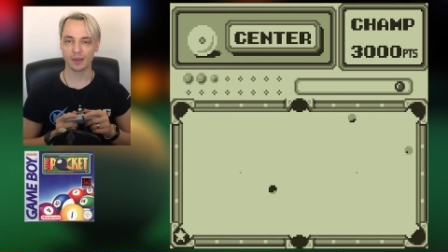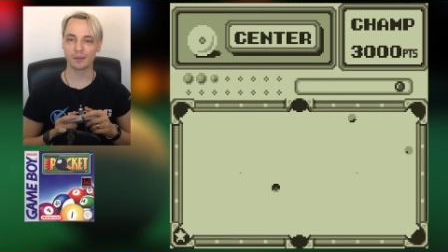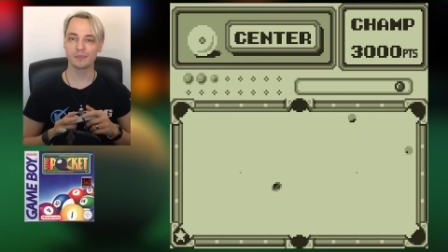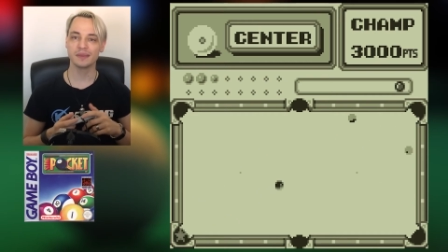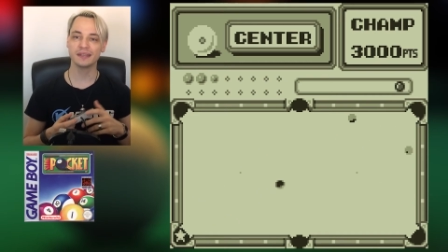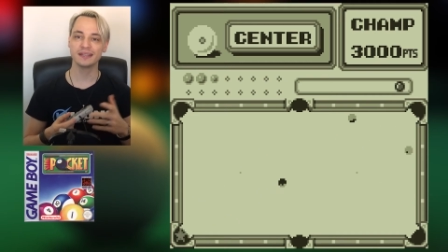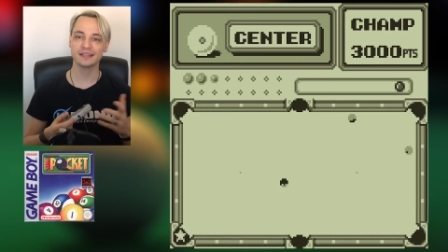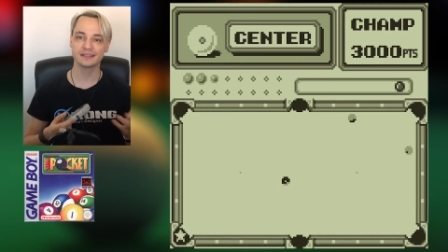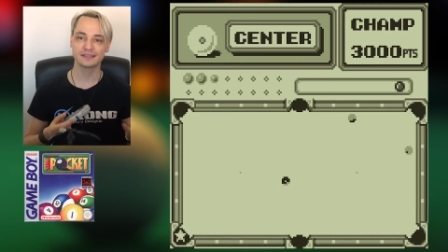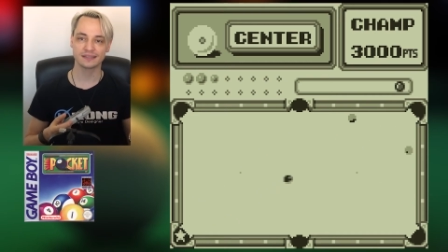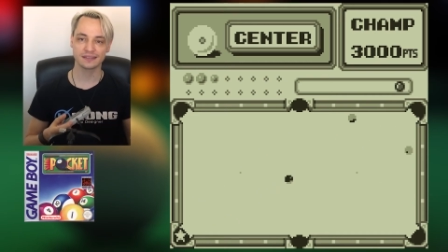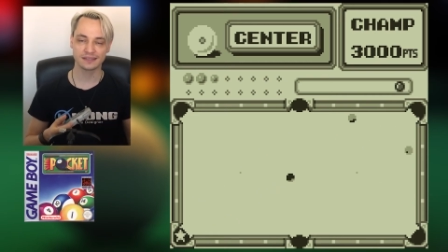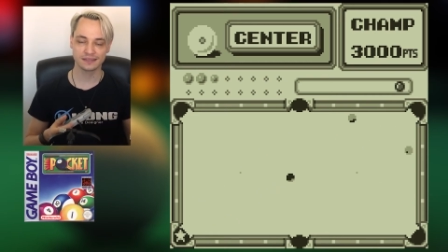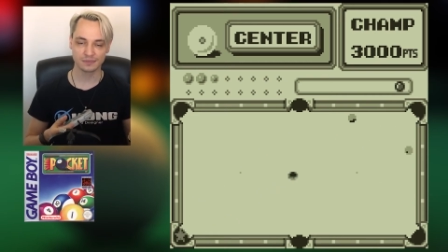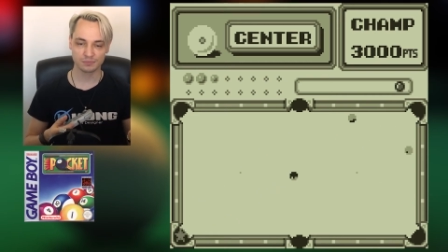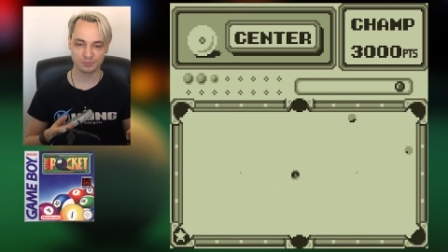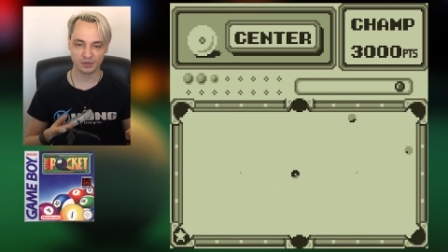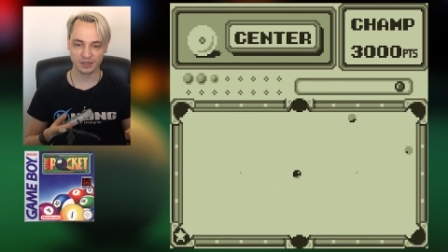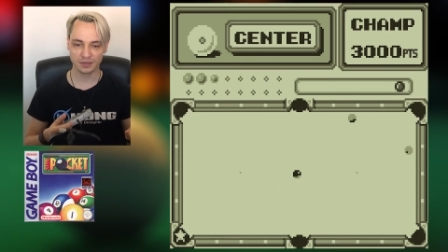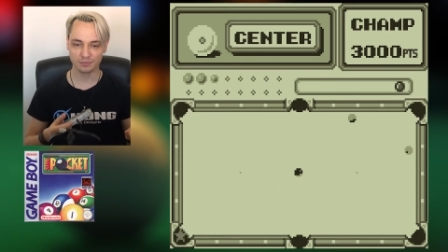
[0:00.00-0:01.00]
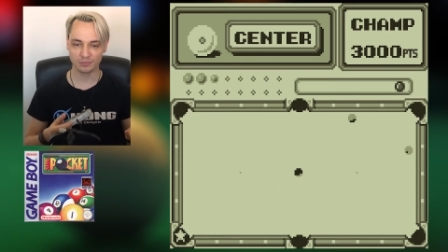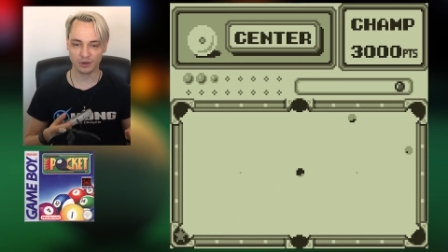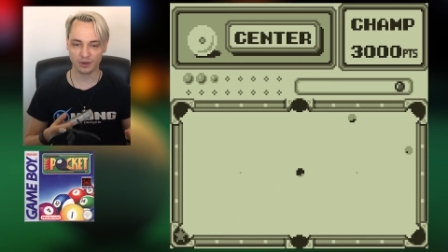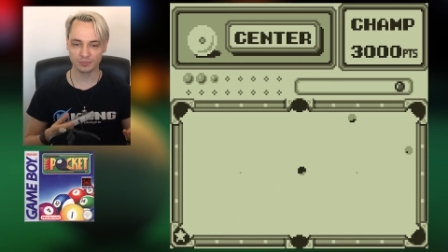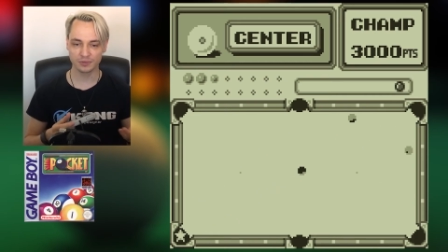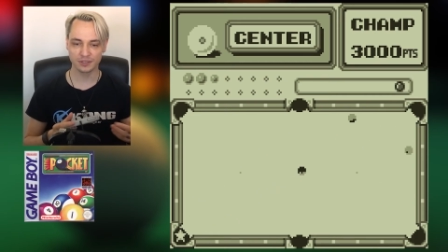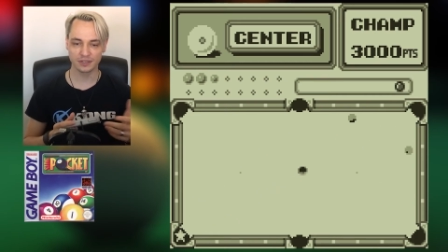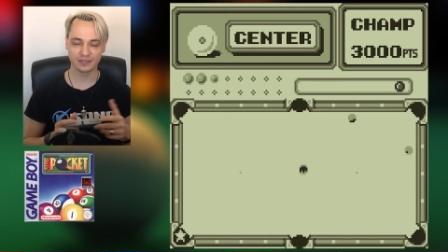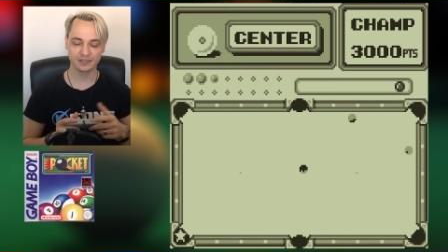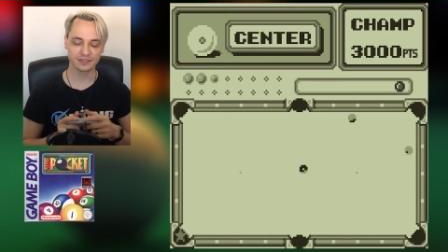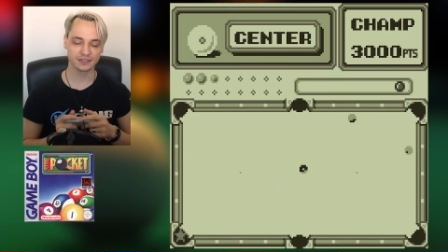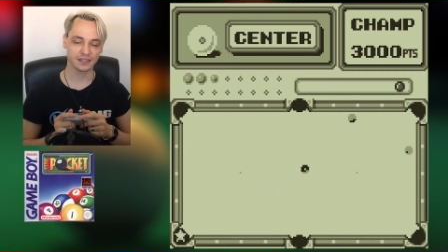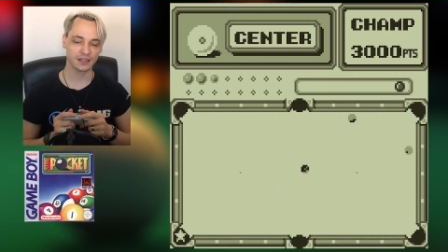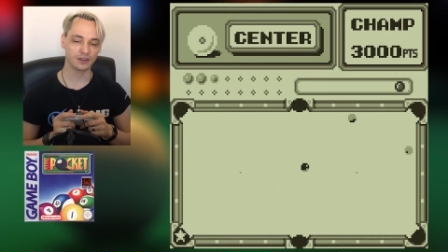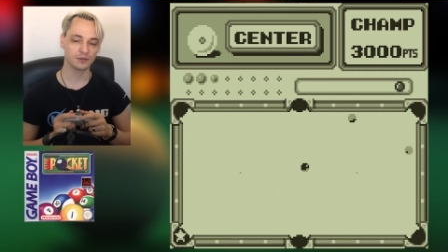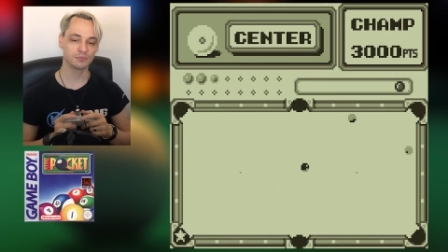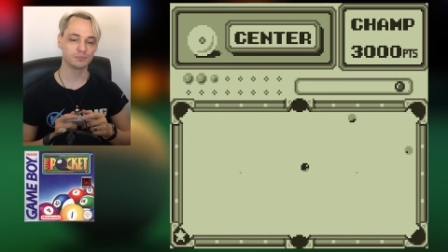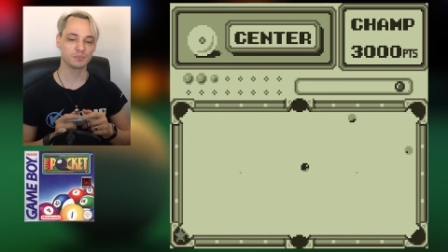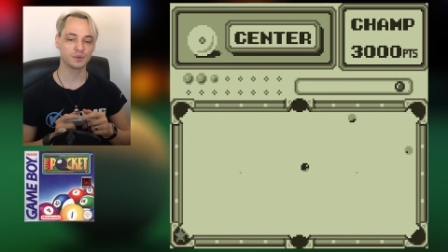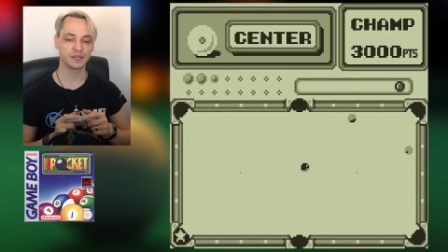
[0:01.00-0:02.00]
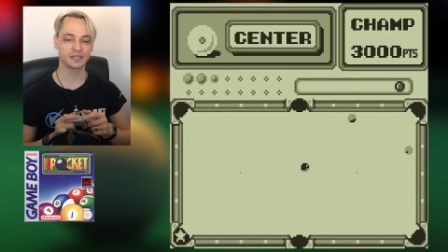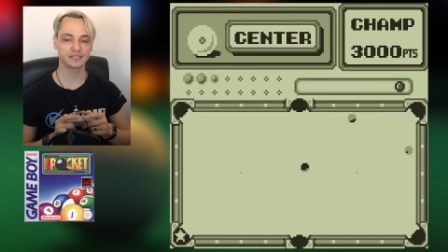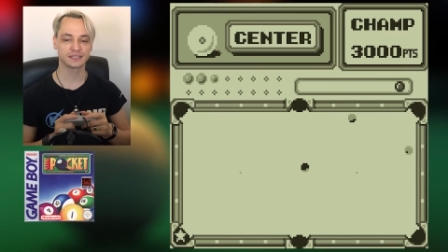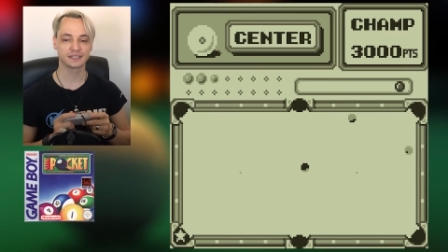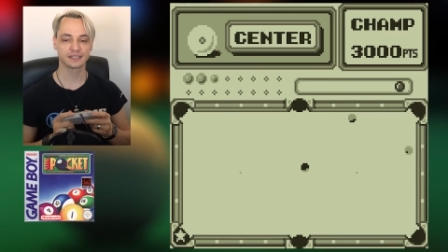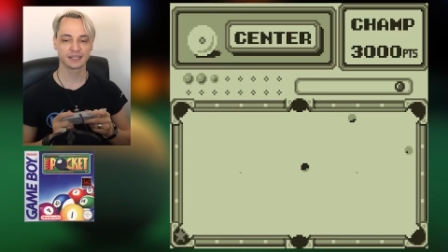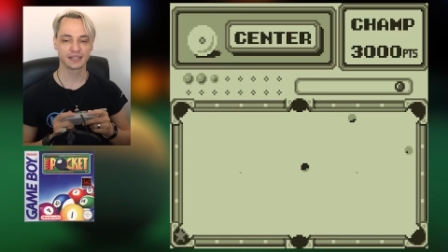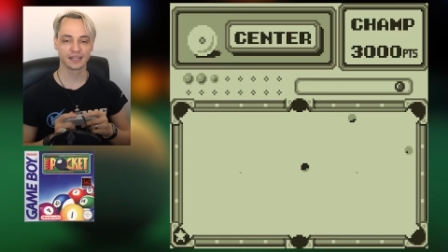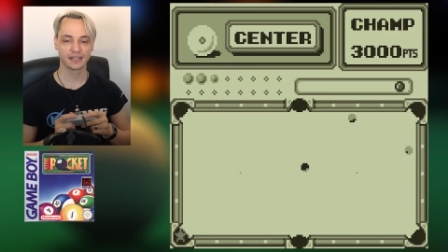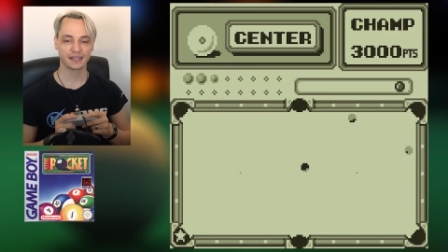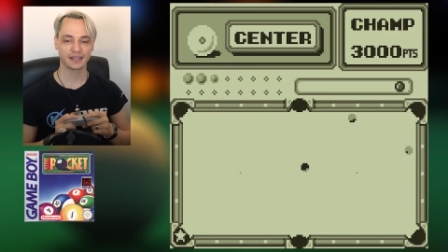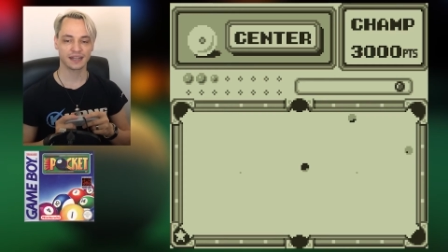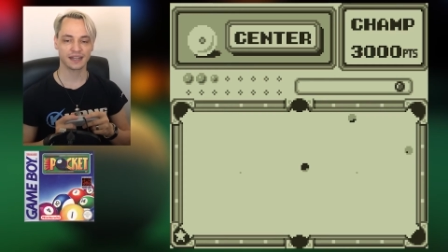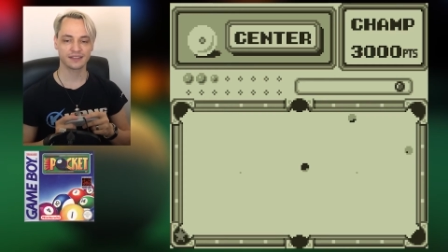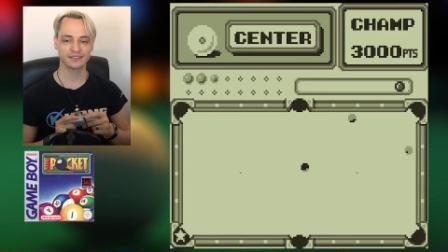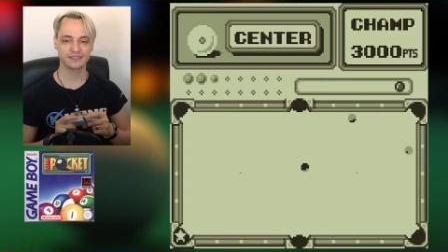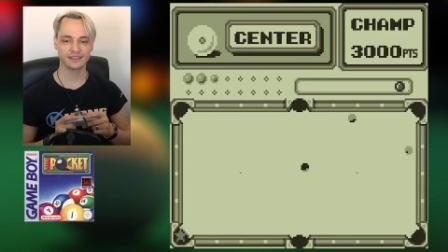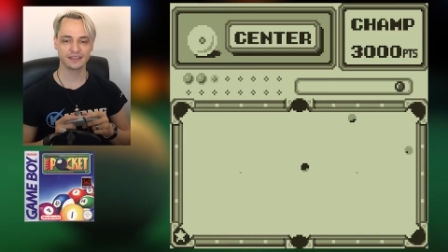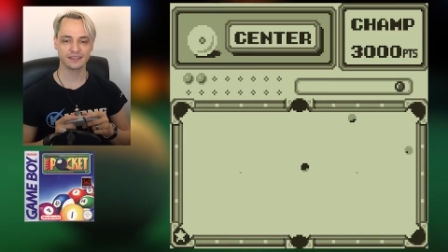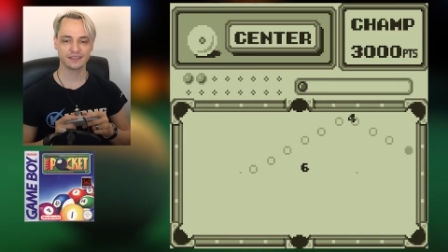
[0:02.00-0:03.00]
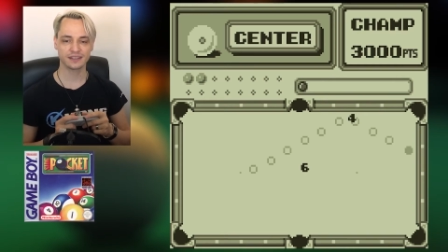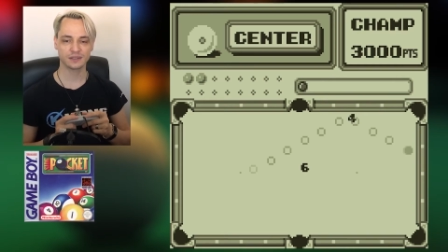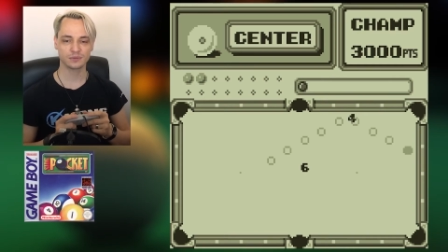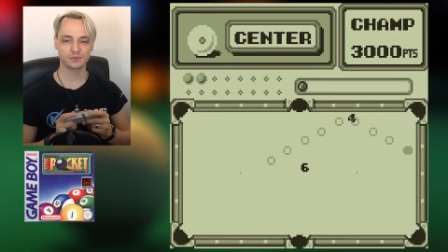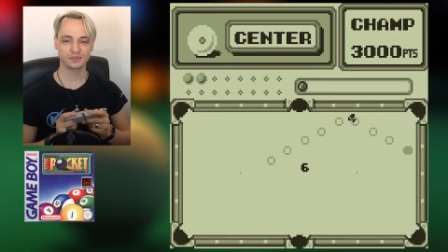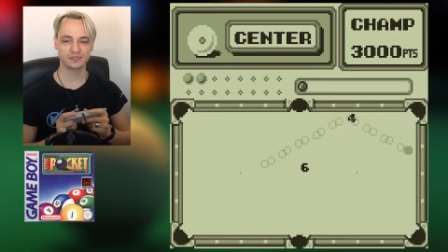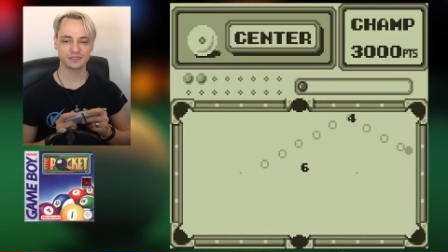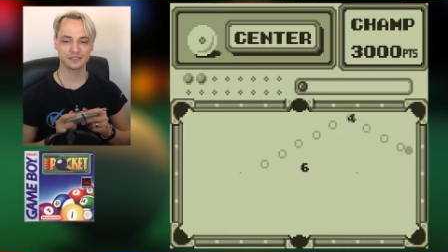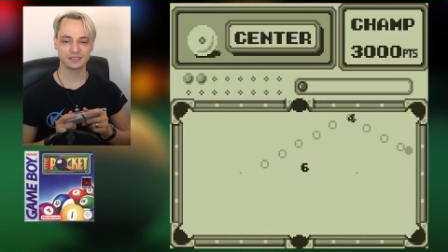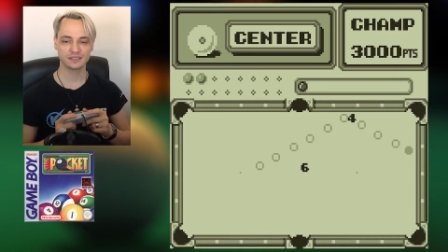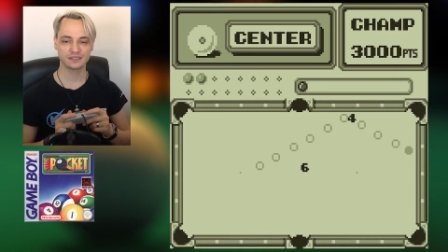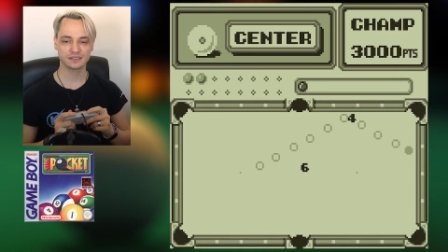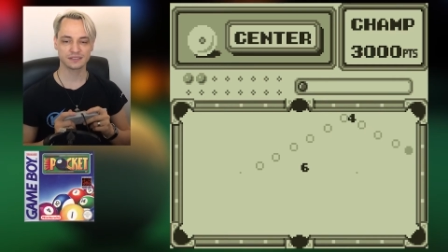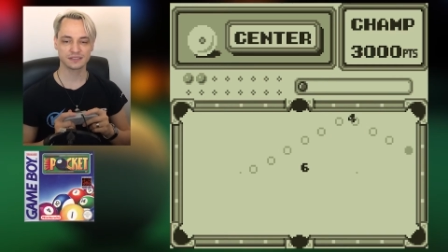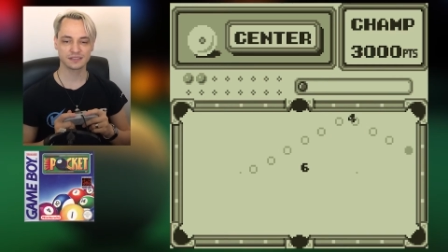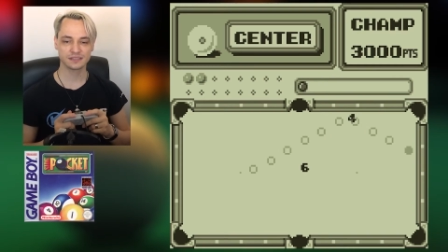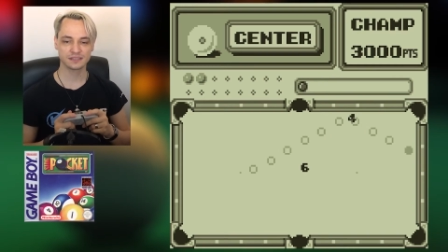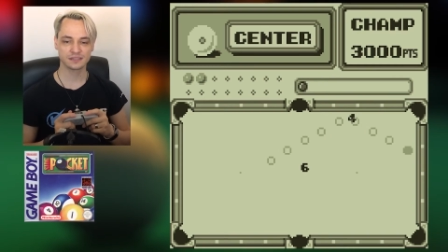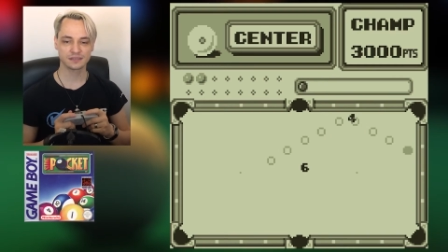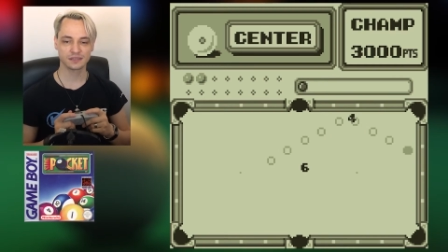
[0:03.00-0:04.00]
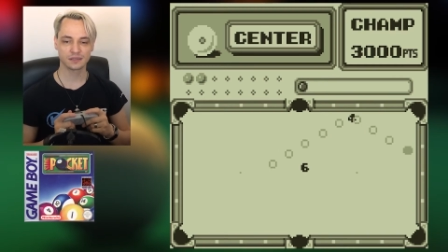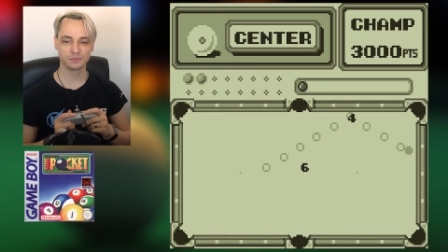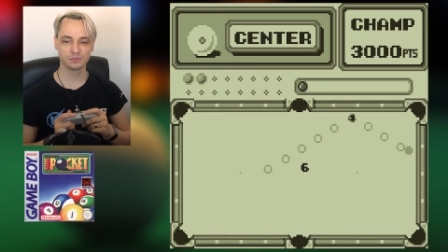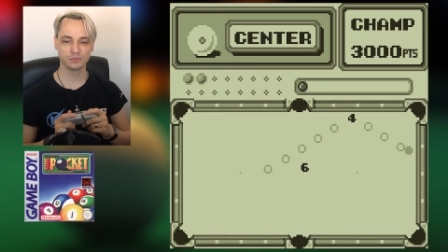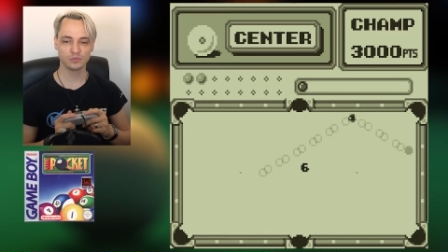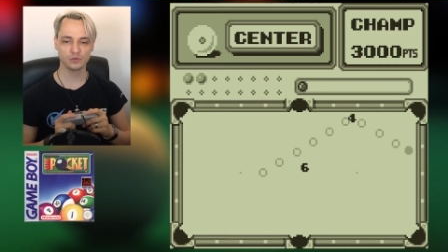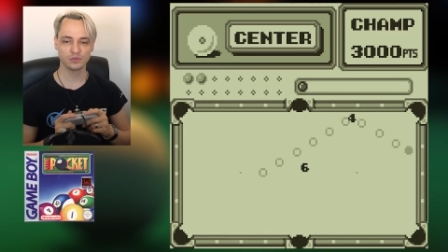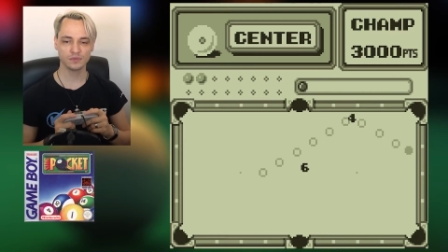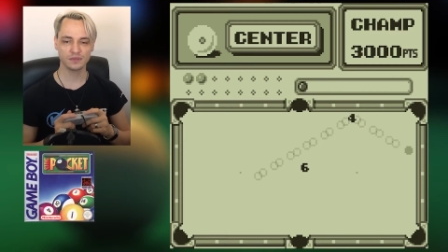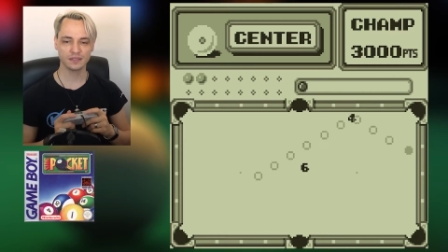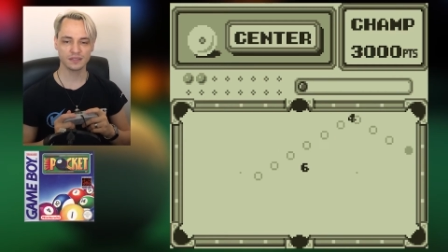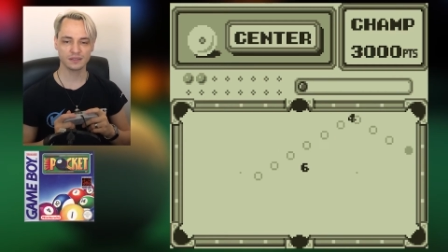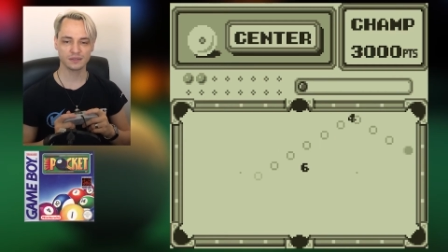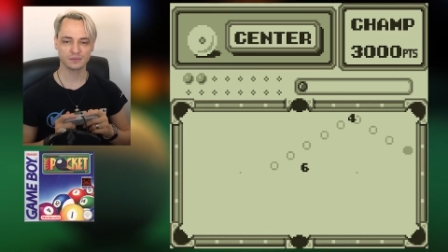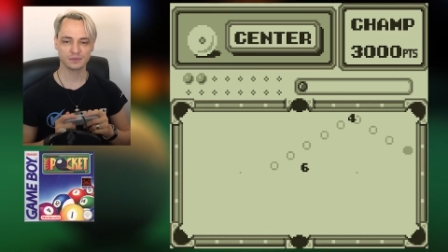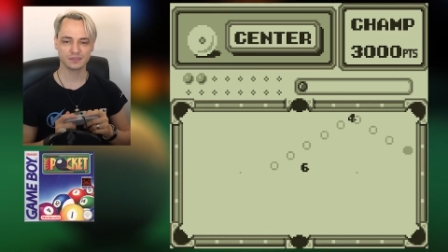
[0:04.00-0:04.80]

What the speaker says: I mean, it's pretty popular now, but I think there was this movie.